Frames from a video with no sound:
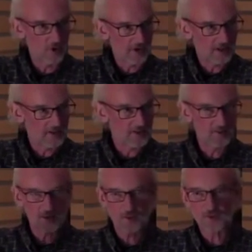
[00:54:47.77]
like this.
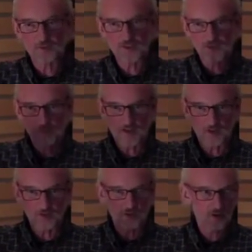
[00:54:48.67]
Because when you mix a record
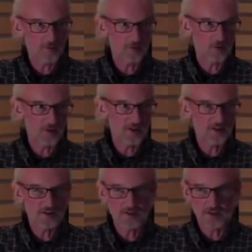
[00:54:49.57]
over a couple of weeks,